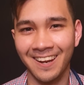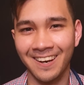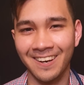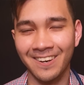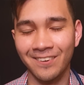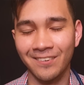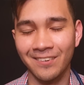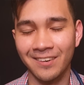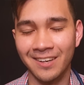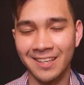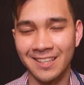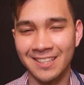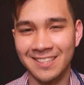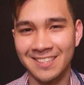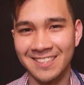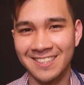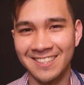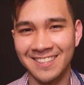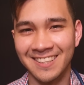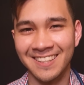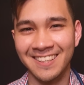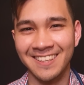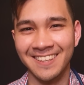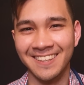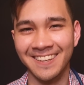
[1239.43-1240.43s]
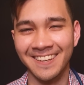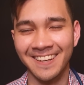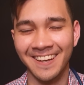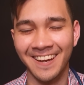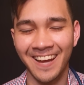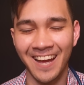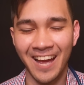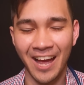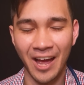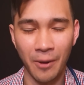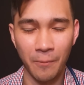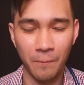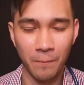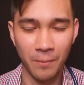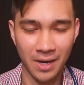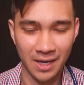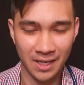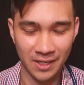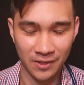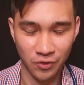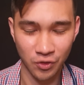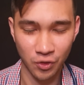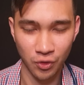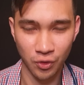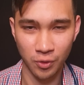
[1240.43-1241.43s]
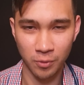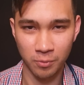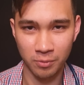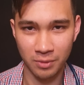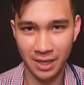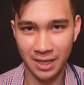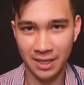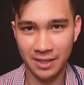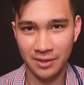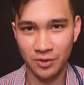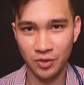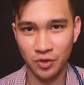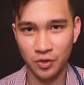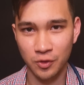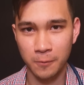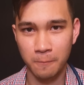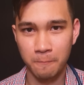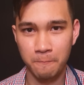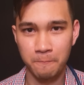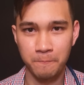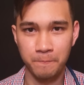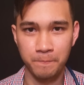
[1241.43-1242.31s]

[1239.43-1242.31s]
known as the myotome dance.